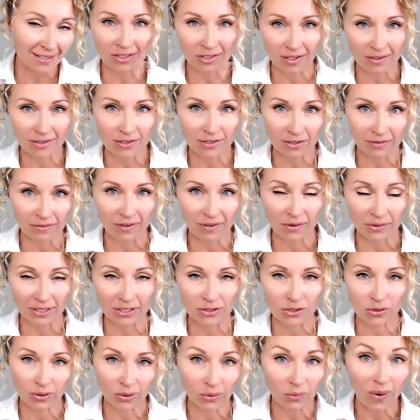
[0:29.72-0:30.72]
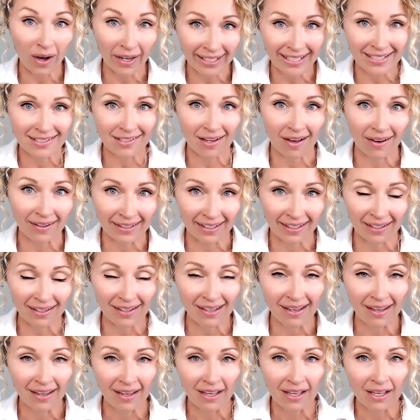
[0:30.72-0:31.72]
turns your phone into a walkie talkie.
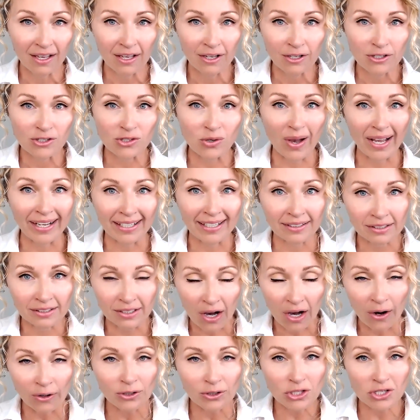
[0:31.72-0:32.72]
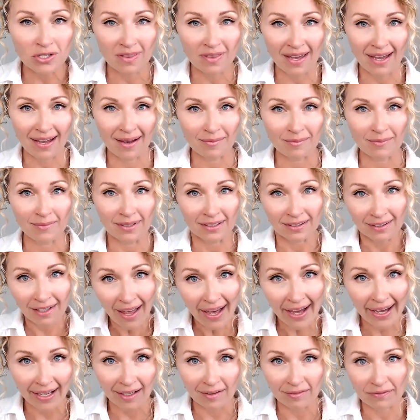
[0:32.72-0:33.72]
So I can coach them
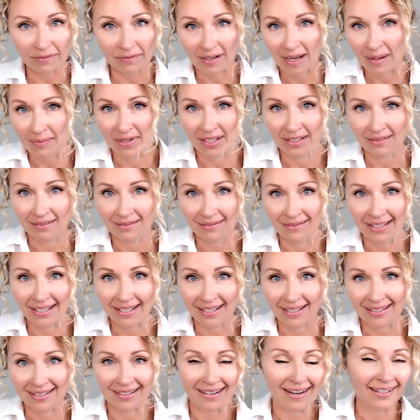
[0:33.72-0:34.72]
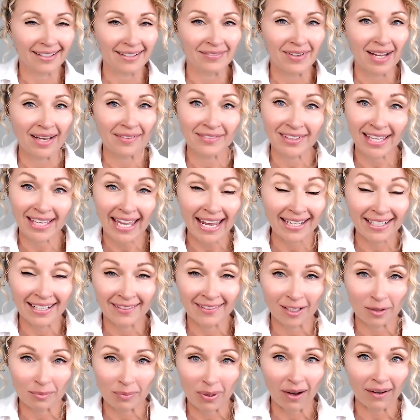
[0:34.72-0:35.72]
live. I mean, they kind of have Katie in
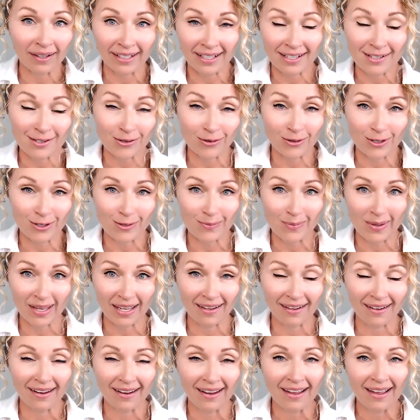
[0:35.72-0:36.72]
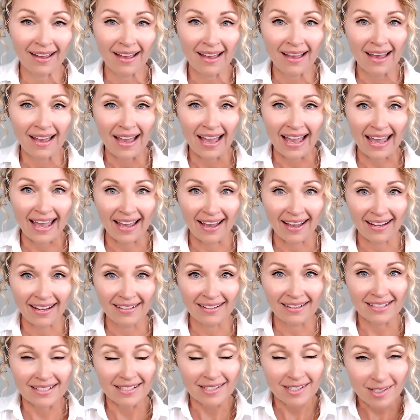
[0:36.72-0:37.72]
their pocket, so to speak.
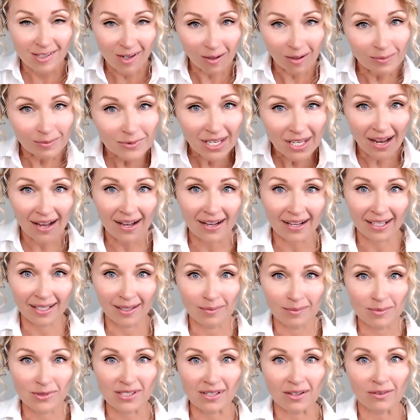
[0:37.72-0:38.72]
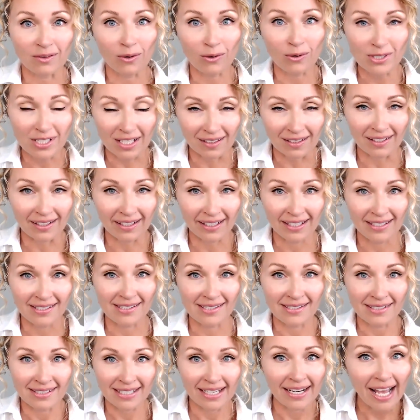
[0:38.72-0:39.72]
And sometimes those clients
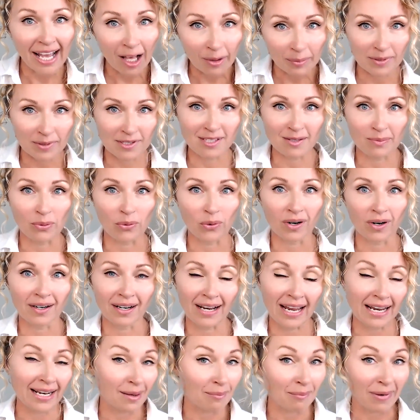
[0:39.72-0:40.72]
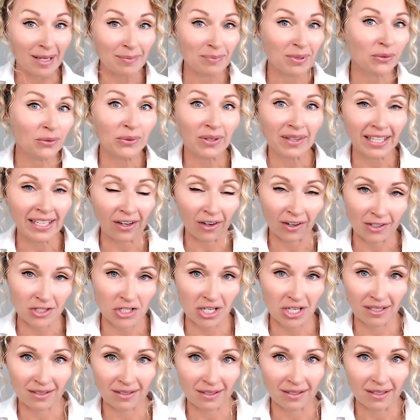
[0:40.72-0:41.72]
need help and support, and it might be really
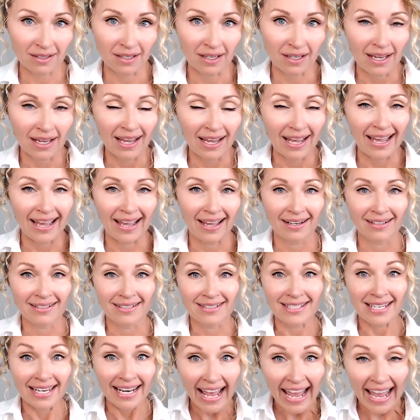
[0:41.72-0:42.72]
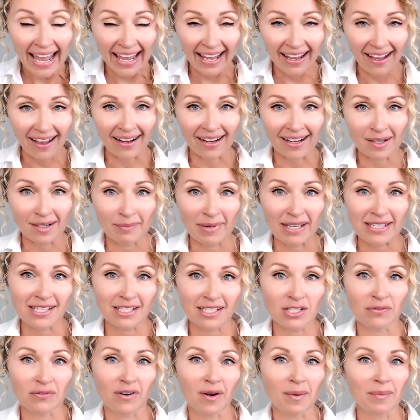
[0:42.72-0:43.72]
urgent. And today I got a
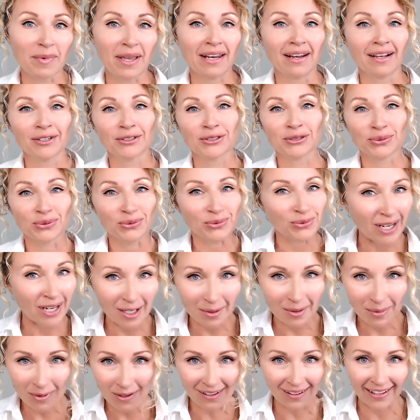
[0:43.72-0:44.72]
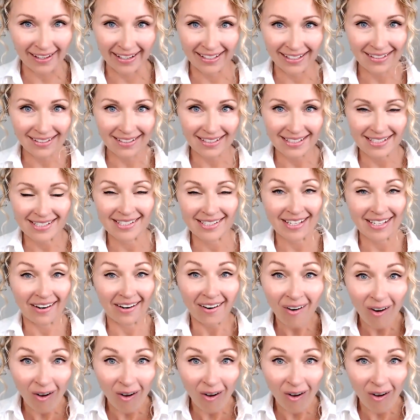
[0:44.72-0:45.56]
message from an incredible client, Sara